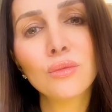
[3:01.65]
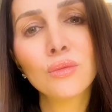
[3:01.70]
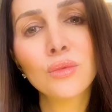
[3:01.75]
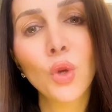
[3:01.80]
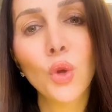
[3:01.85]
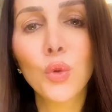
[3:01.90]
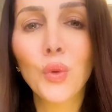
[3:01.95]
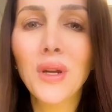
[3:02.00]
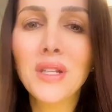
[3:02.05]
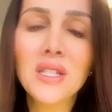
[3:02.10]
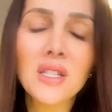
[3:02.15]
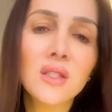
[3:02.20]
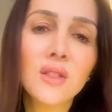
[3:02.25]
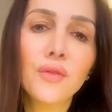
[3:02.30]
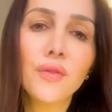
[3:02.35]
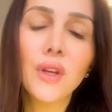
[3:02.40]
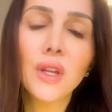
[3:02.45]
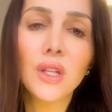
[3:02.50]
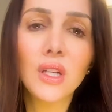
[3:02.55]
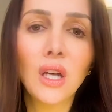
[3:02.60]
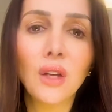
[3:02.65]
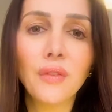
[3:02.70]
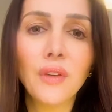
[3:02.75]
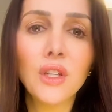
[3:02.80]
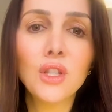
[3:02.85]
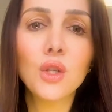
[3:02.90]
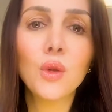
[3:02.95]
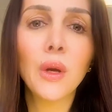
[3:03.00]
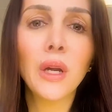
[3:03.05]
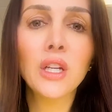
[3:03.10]
Are the residents of
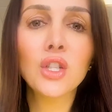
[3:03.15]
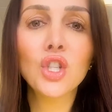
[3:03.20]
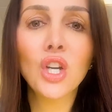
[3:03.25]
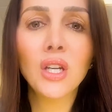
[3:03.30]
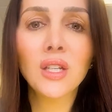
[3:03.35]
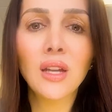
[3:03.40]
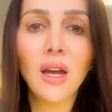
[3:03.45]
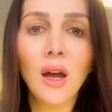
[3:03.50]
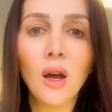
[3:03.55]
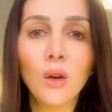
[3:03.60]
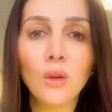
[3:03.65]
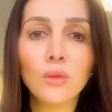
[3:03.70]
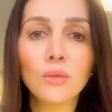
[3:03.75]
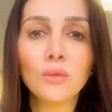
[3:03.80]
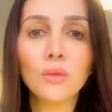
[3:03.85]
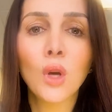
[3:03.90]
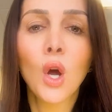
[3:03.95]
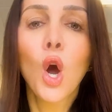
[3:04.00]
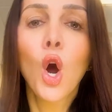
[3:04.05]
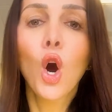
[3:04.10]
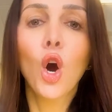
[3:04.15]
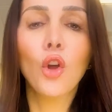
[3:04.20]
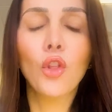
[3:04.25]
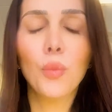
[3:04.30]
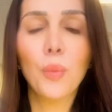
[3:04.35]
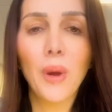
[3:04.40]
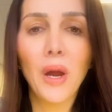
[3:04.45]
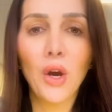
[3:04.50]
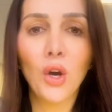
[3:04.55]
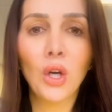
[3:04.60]
Philadelphia doing a jig now? Are the
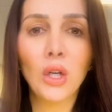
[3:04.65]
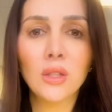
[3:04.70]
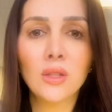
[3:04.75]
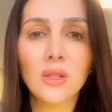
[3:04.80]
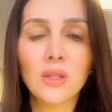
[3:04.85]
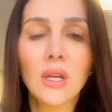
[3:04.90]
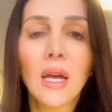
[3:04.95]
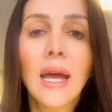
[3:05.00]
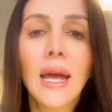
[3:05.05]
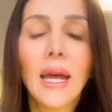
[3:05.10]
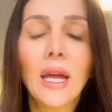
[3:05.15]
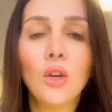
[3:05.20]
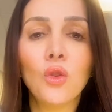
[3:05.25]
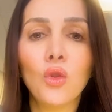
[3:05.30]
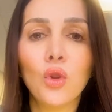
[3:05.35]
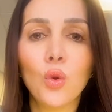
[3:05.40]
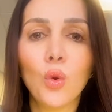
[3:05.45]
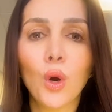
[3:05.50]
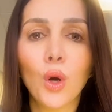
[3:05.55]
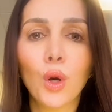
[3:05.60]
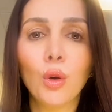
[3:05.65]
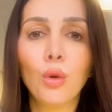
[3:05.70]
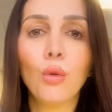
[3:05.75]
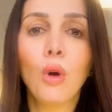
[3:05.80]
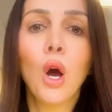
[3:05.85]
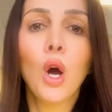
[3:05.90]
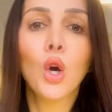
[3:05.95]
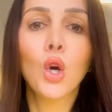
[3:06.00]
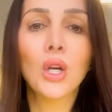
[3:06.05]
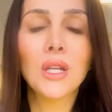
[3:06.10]
parents in New York who
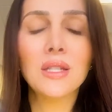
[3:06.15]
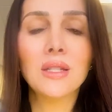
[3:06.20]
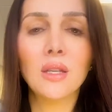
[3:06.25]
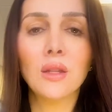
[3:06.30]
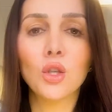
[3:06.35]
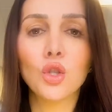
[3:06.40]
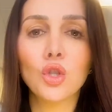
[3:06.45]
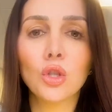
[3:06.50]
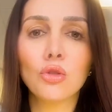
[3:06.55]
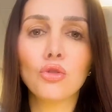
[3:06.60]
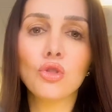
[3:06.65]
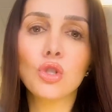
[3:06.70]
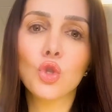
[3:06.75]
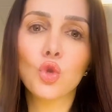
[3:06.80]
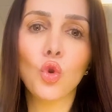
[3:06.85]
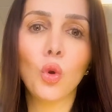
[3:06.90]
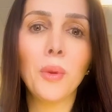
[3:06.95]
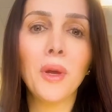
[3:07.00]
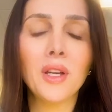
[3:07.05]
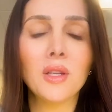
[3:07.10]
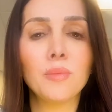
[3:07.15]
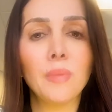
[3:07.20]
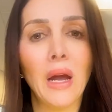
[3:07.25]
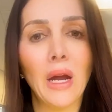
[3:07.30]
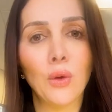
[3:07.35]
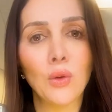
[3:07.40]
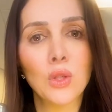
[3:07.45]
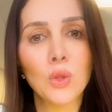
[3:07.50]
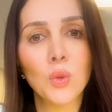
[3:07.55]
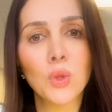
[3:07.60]
couldn't send their children to school because
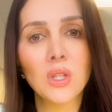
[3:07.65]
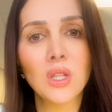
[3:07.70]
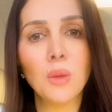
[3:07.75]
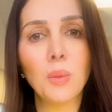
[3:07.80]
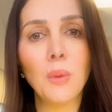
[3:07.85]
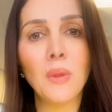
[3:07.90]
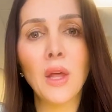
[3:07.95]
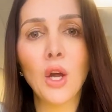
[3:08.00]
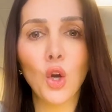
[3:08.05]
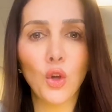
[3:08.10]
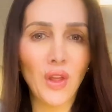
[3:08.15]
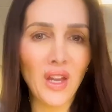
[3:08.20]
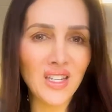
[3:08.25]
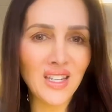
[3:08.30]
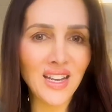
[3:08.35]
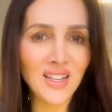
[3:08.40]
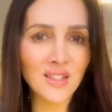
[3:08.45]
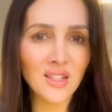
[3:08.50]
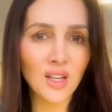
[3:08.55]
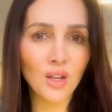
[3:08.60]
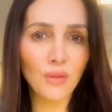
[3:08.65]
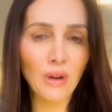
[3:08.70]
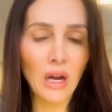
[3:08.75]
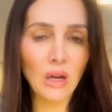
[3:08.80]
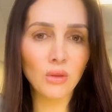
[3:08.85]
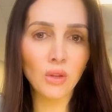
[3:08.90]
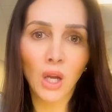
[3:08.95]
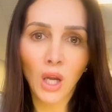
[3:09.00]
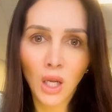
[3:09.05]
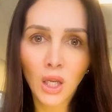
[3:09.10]
migrants were sleeping there, are they dancing
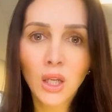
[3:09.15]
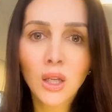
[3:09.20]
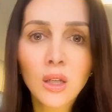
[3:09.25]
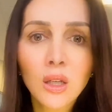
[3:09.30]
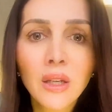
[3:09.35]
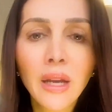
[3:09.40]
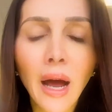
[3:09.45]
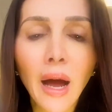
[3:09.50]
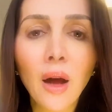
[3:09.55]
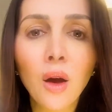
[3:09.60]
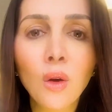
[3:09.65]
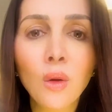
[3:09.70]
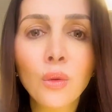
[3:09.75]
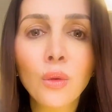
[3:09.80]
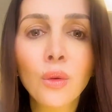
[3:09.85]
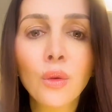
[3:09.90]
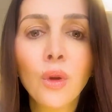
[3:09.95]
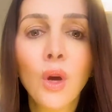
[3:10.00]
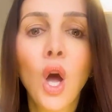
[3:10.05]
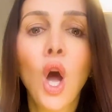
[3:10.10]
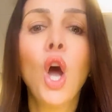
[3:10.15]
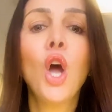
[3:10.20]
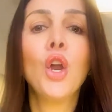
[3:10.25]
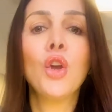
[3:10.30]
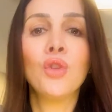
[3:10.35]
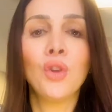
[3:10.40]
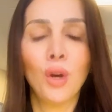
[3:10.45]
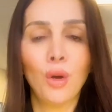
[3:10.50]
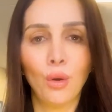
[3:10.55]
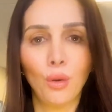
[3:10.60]
around now?
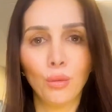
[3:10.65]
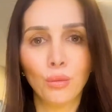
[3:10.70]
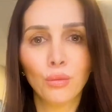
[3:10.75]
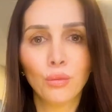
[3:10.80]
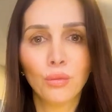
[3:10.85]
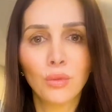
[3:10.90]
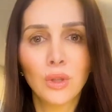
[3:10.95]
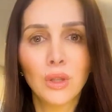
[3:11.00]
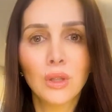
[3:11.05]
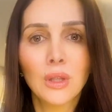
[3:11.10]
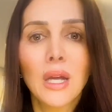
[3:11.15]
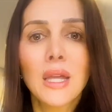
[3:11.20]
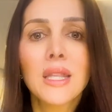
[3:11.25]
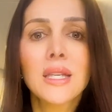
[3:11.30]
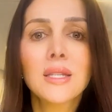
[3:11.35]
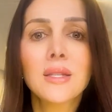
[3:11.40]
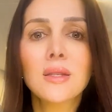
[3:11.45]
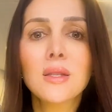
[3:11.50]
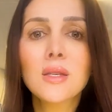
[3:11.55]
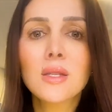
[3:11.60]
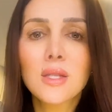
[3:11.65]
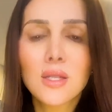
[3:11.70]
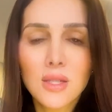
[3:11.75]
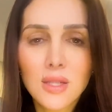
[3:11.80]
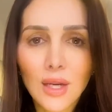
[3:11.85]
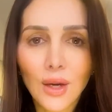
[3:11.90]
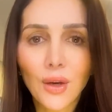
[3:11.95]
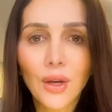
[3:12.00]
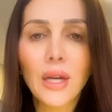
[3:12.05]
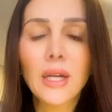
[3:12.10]
No. This is a
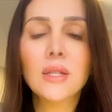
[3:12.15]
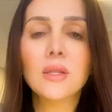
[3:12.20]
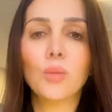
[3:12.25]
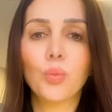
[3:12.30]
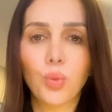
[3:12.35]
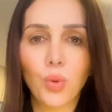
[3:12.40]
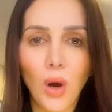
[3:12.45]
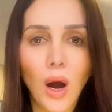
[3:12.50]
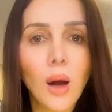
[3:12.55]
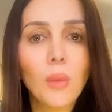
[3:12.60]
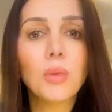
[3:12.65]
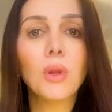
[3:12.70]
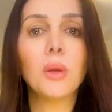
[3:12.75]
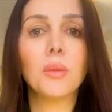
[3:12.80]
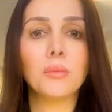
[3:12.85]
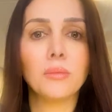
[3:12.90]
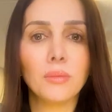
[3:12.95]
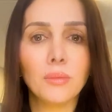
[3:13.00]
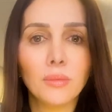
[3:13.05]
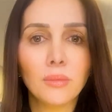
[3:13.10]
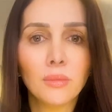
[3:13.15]
serious problem.